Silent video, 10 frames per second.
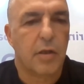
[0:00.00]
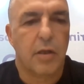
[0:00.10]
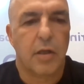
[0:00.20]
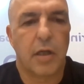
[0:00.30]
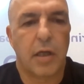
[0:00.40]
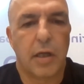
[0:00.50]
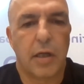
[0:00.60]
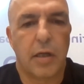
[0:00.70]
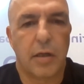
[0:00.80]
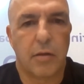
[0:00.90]

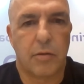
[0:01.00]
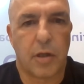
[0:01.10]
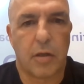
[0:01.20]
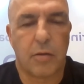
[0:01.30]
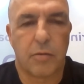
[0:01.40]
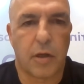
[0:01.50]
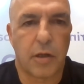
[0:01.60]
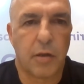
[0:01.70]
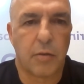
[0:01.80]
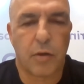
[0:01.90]
We're now
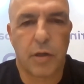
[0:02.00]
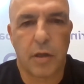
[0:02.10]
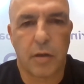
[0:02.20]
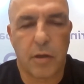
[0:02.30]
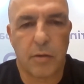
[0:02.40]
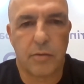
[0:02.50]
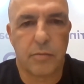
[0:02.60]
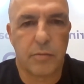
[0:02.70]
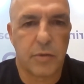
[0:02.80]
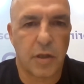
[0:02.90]
currently working around
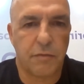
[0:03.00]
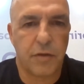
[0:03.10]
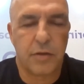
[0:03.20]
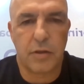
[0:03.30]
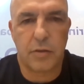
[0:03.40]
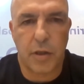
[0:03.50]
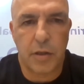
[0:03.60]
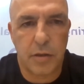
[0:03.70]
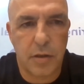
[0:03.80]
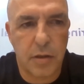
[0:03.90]
70 to
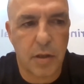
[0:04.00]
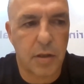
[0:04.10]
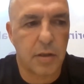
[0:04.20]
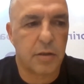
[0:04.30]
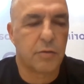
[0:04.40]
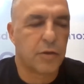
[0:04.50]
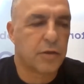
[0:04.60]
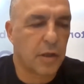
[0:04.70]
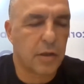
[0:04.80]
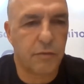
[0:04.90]
80
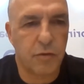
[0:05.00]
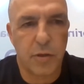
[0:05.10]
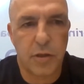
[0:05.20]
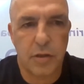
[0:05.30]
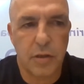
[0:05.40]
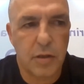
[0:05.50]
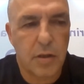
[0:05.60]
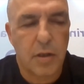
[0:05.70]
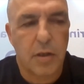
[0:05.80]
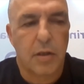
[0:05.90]
degrees relative humidity.
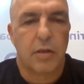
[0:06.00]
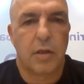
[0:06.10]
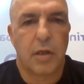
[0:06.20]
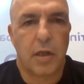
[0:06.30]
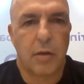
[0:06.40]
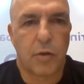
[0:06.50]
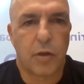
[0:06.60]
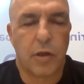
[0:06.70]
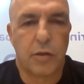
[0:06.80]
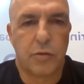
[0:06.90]
We're
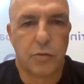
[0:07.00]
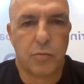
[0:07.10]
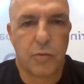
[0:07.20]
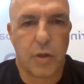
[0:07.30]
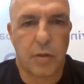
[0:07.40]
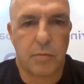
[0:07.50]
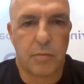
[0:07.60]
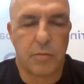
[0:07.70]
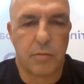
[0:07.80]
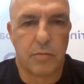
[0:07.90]
going to
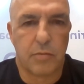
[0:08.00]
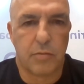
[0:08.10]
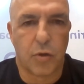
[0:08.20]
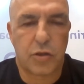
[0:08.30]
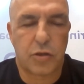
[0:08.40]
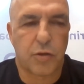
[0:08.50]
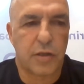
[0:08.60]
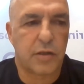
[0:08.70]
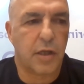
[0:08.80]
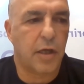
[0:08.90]

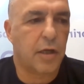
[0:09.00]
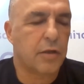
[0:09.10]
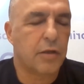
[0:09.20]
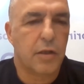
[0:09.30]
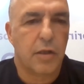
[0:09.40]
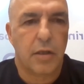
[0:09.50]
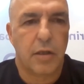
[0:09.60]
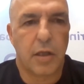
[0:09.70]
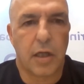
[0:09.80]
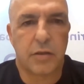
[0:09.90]
moisturize the air
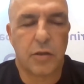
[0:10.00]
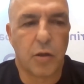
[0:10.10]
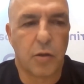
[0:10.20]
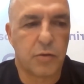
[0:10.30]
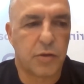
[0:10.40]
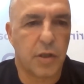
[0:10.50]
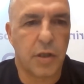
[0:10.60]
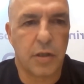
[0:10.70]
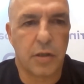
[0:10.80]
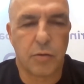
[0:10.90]
as it goes
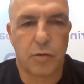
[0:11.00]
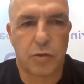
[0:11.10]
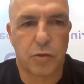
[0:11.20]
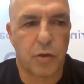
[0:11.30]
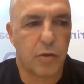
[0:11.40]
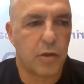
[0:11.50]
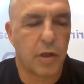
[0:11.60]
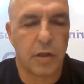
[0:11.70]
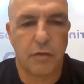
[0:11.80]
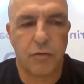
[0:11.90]
in, and to control
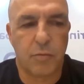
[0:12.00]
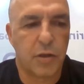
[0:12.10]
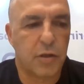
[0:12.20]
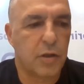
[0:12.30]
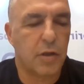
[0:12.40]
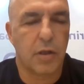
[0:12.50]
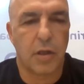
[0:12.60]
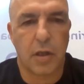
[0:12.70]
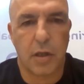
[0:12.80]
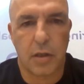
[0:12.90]
relative humidity,
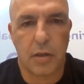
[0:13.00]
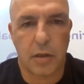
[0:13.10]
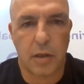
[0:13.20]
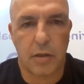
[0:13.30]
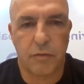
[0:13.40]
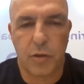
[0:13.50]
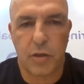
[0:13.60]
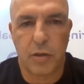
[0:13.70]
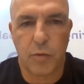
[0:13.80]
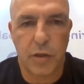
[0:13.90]
the relative
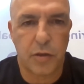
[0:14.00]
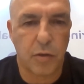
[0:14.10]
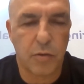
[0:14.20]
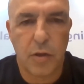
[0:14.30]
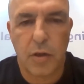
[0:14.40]
humidity window.